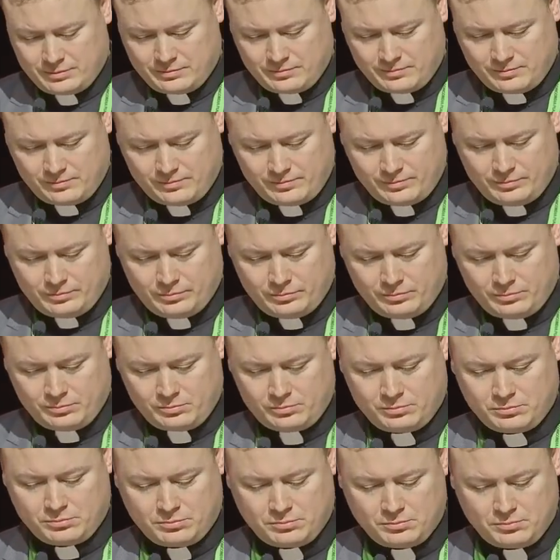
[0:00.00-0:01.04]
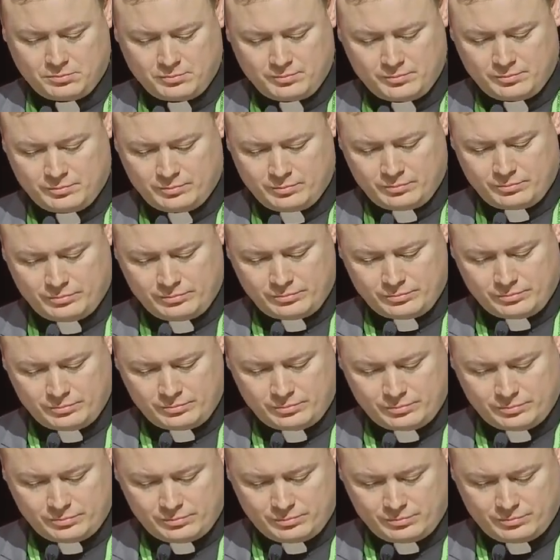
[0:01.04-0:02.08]

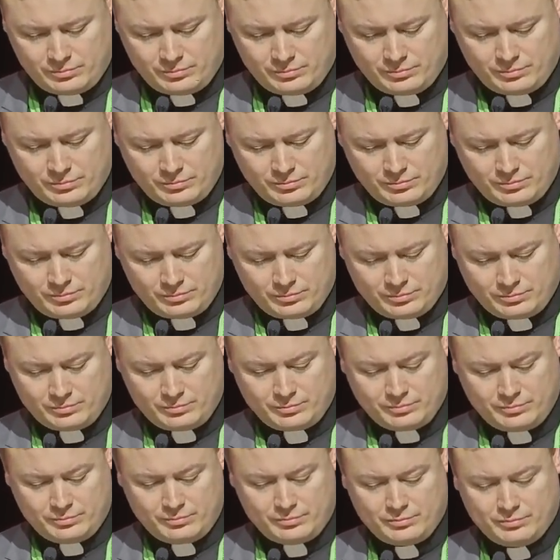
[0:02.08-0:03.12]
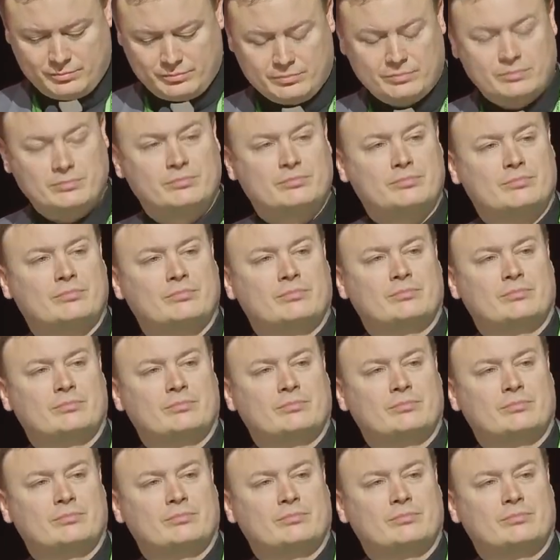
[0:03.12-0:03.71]
(silence)